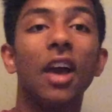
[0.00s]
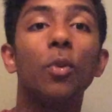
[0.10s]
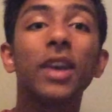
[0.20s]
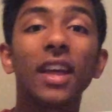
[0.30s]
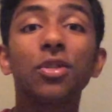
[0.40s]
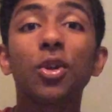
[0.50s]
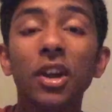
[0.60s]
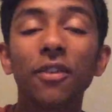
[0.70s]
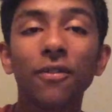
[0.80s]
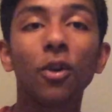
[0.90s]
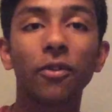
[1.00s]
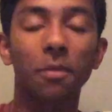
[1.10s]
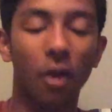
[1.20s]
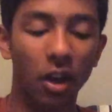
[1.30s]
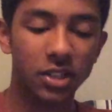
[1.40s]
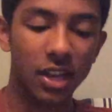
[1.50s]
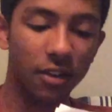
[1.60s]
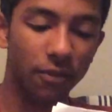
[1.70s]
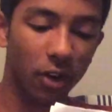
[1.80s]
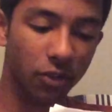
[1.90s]
We get 34 from
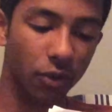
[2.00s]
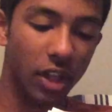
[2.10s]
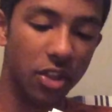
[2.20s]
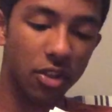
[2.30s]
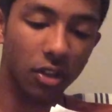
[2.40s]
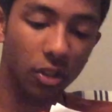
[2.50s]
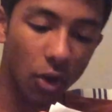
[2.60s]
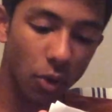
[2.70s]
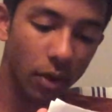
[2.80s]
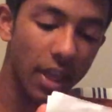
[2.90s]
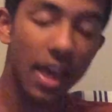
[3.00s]
oxidative phosphorylation alone.